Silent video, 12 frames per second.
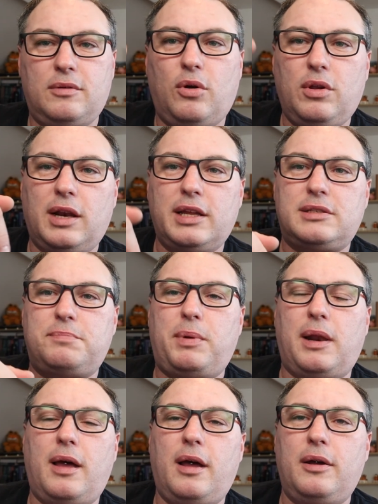All links
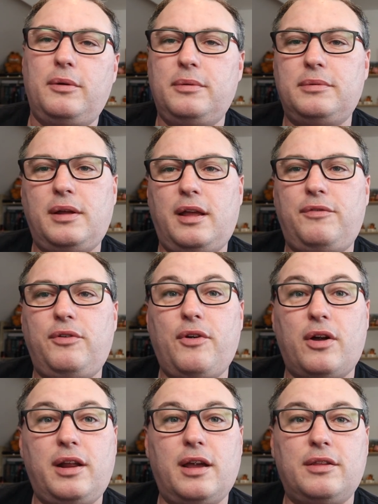below. If you've
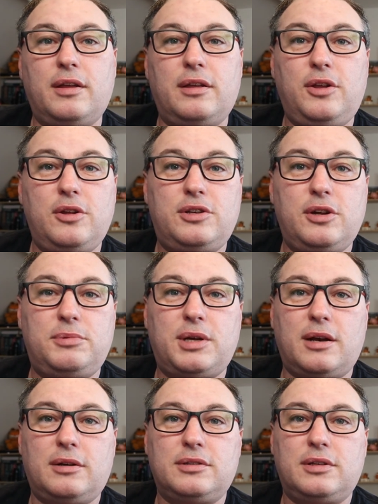got any other YouTube
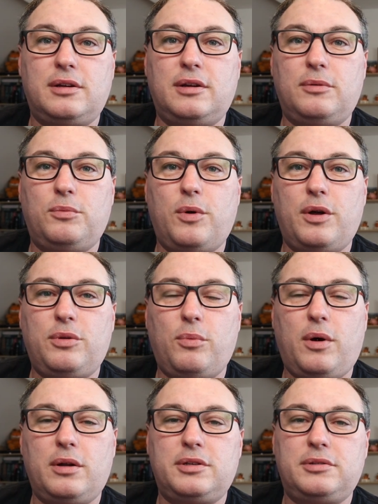channels that are worth a
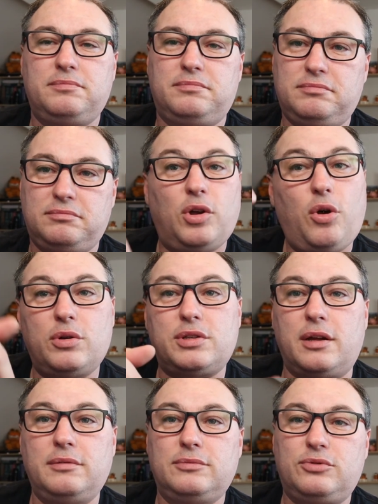watch,
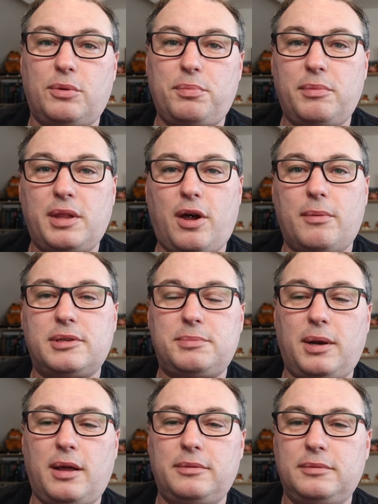also drop them in the comments
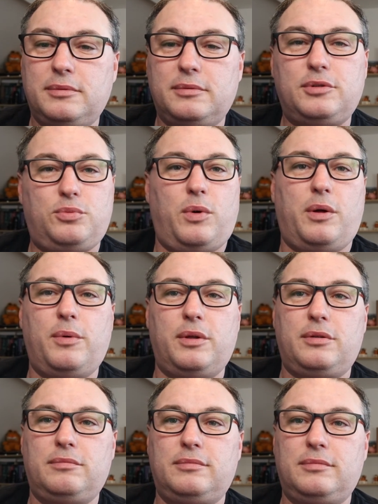below. It's well worth